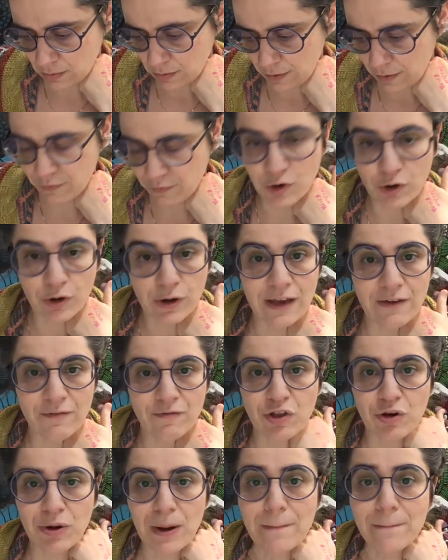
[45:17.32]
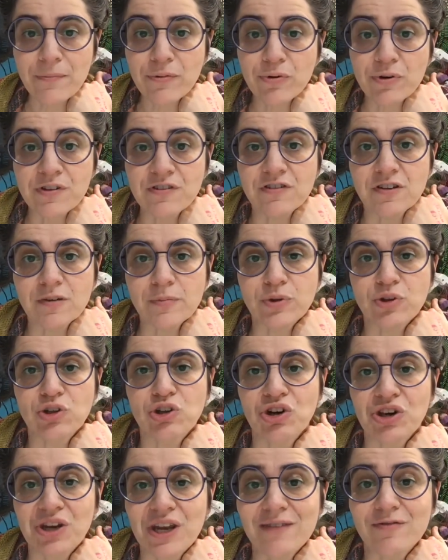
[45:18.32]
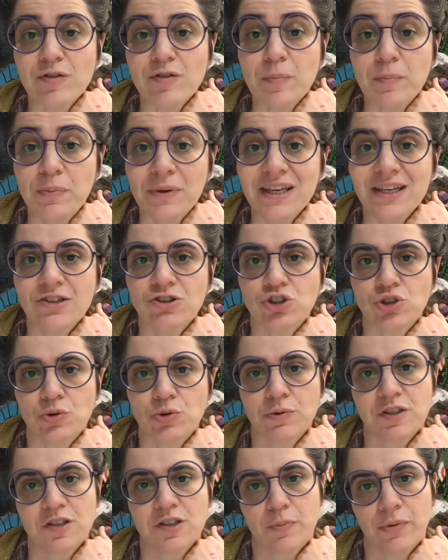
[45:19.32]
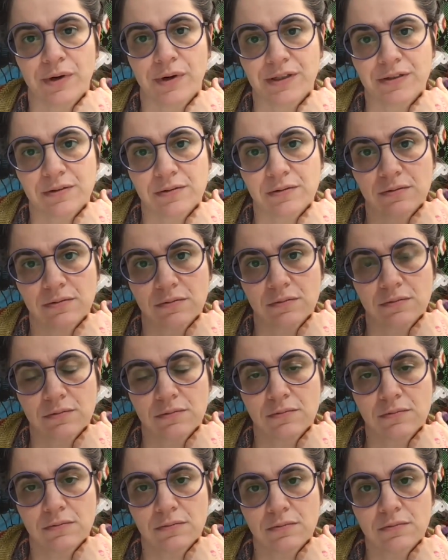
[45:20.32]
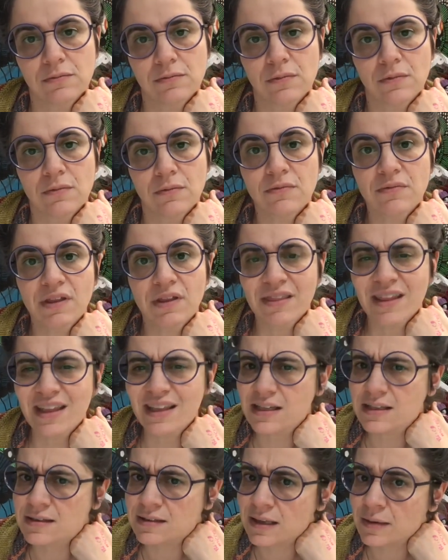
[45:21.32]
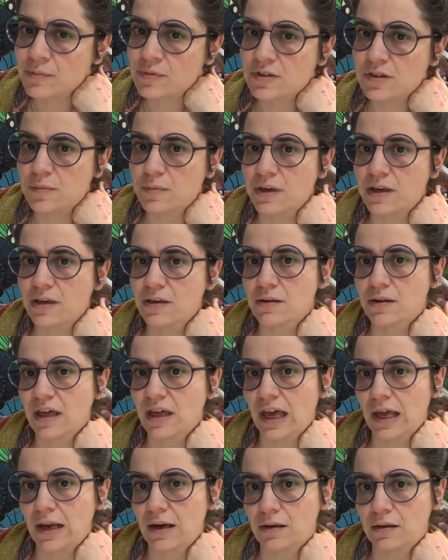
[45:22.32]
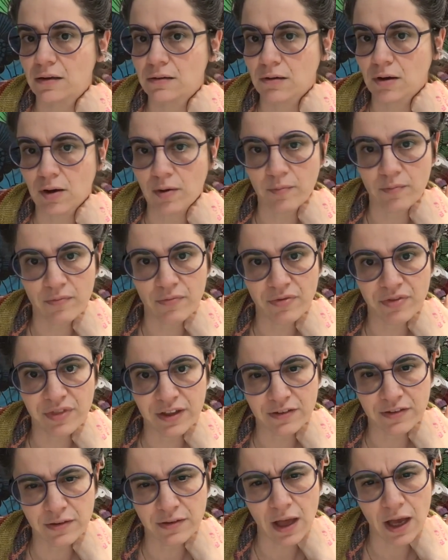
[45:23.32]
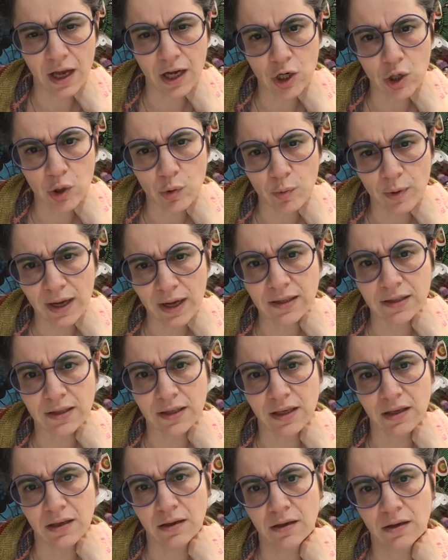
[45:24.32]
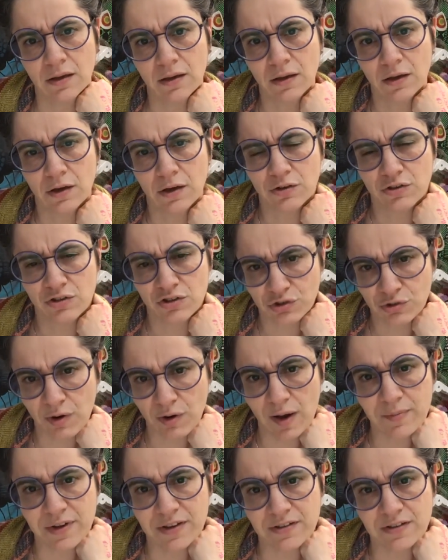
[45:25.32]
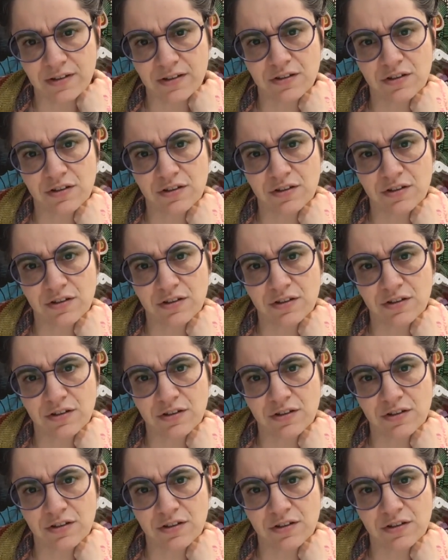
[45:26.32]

if there in principle could never be a choice point, then it seems to me that that's not correctly described as it.